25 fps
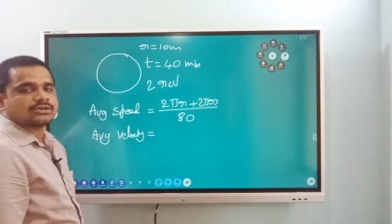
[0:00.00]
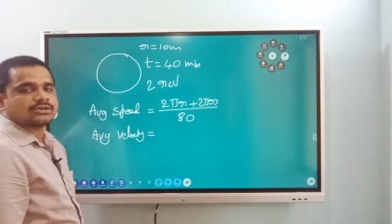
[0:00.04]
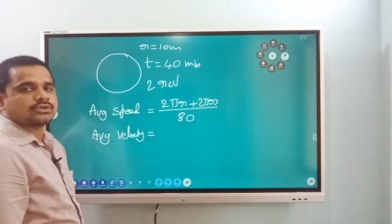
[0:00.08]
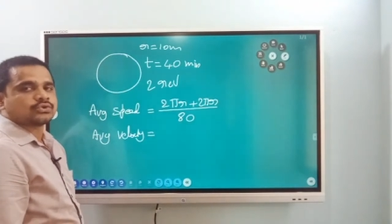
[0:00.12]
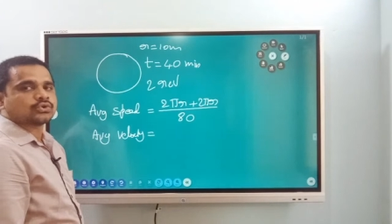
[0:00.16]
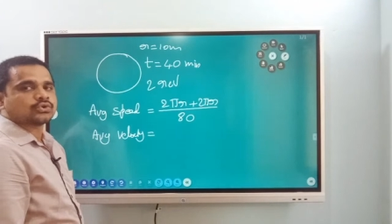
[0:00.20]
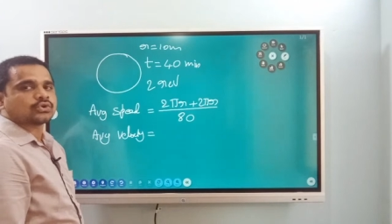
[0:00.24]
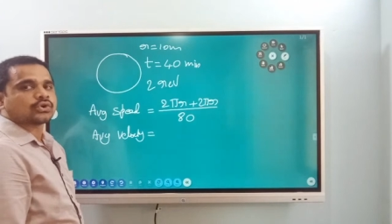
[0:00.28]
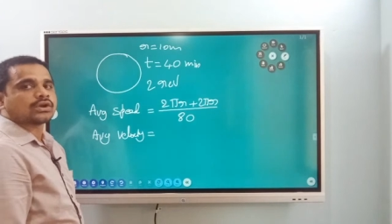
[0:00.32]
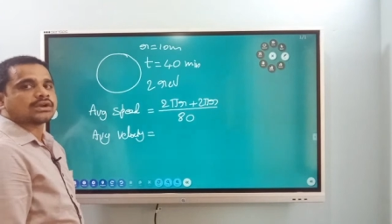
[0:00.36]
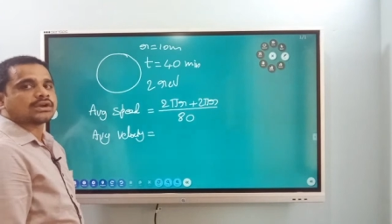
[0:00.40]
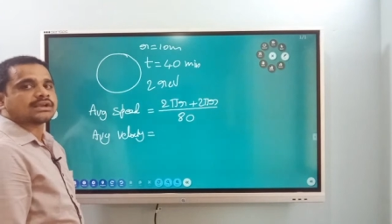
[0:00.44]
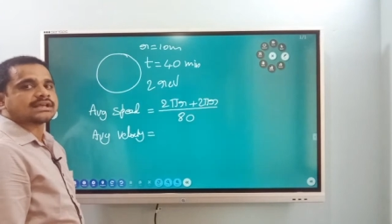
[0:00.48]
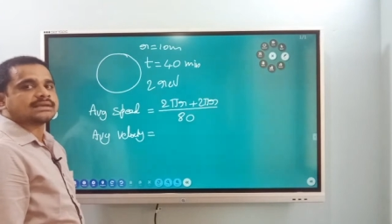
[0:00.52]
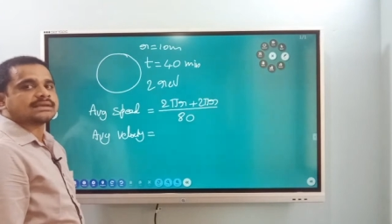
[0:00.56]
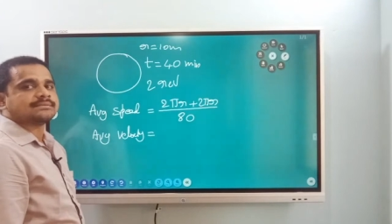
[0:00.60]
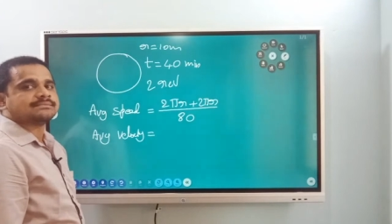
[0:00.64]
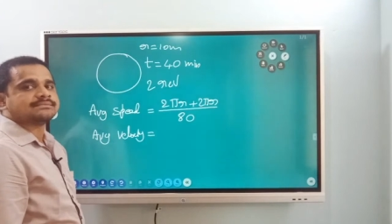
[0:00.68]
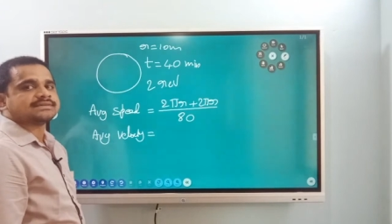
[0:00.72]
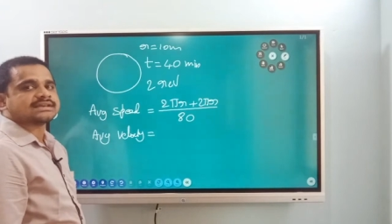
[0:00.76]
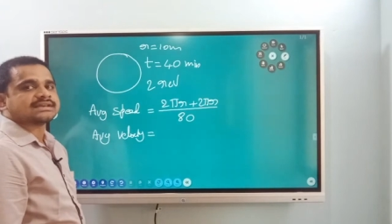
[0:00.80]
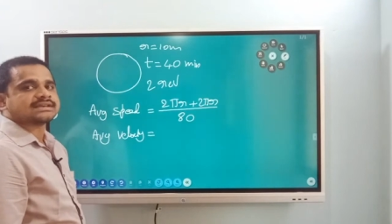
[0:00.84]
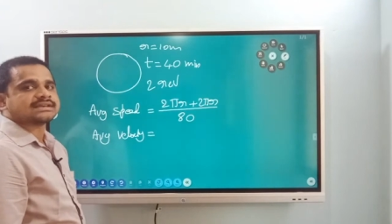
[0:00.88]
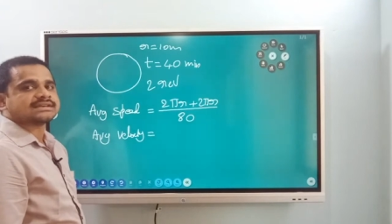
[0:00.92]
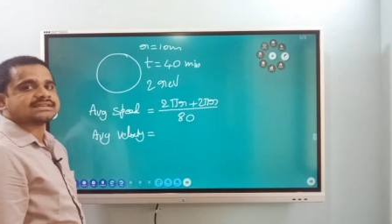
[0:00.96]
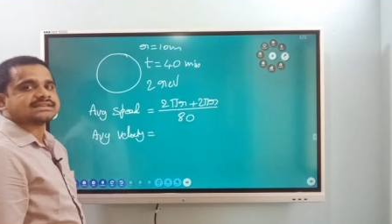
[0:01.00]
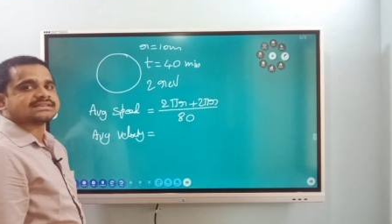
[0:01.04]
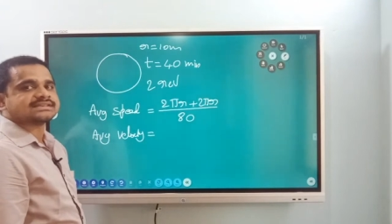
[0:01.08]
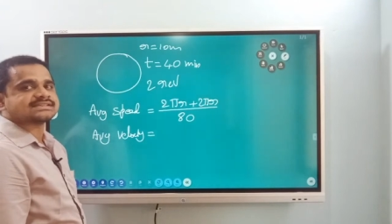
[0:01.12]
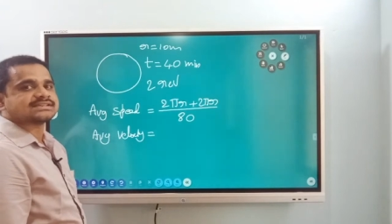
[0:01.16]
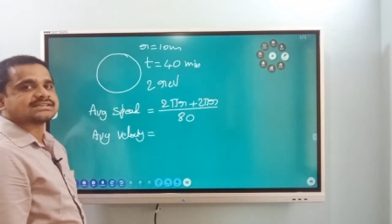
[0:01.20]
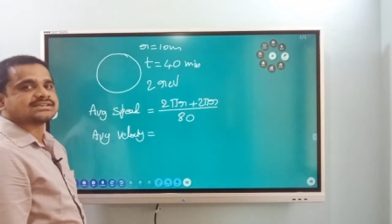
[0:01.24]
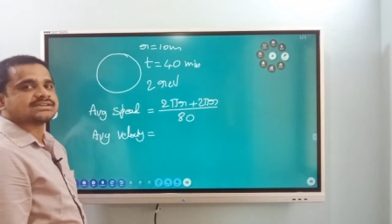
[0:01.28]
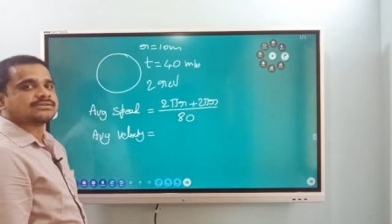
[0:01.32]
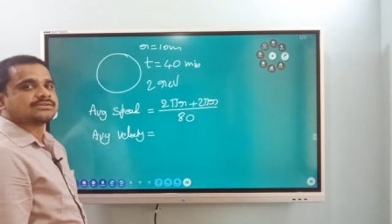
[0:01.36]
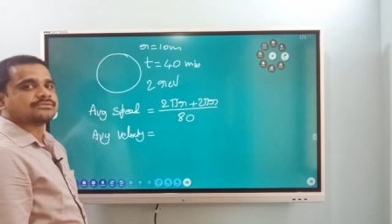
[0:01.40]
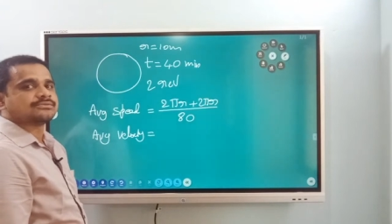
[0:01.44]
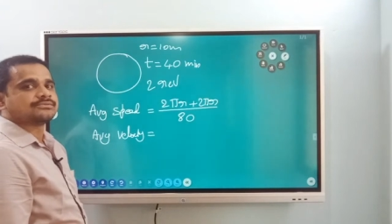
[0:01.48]
Total time taken
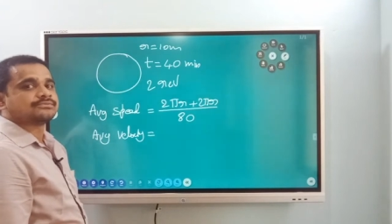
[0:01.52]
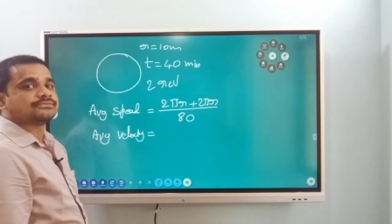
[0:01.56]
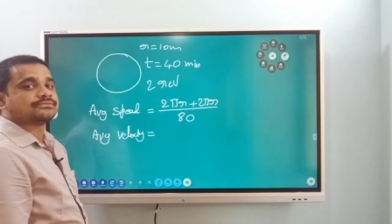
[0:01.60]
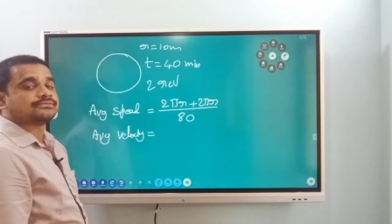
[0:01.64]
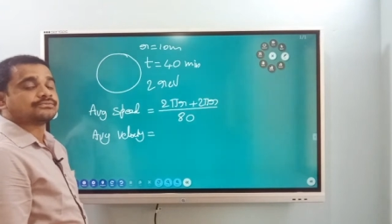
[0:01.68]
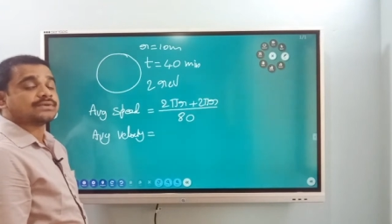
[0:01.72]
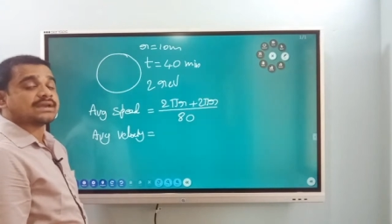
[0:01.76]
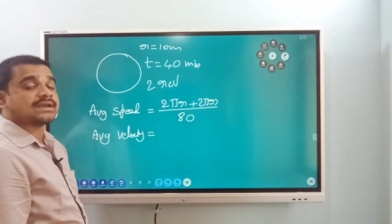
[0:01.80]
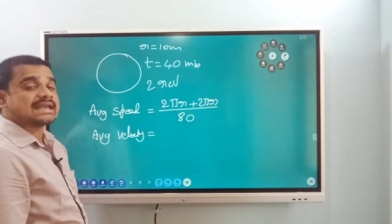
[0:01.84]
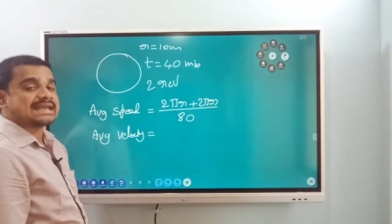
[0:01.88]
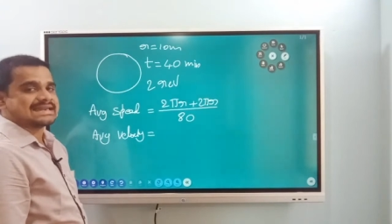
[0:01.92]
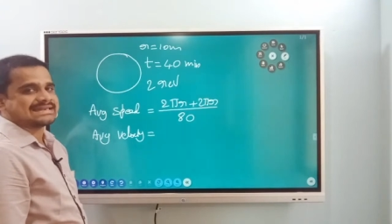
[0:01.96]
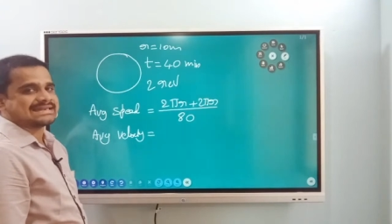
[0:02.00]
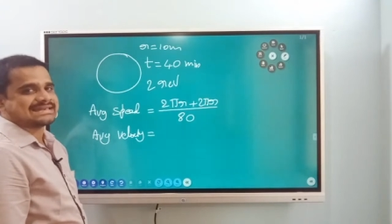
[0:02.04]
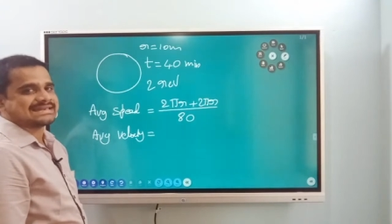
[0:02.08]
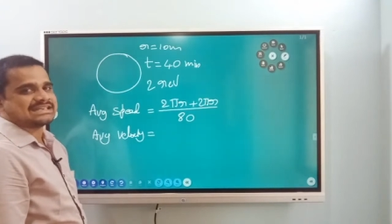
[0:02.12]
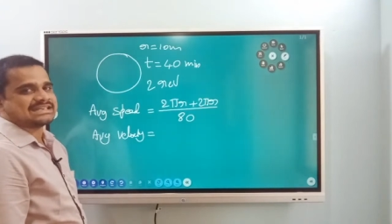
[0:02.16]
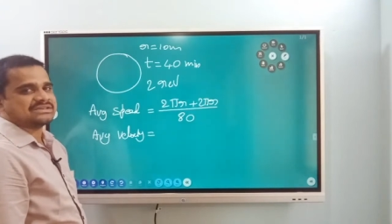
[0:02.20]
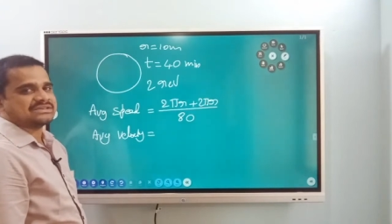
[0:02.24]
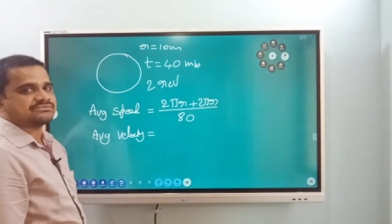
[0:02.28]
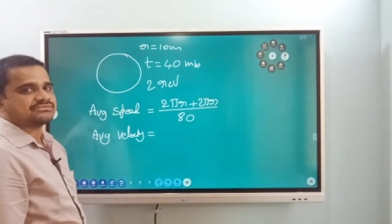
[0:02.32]
is 80.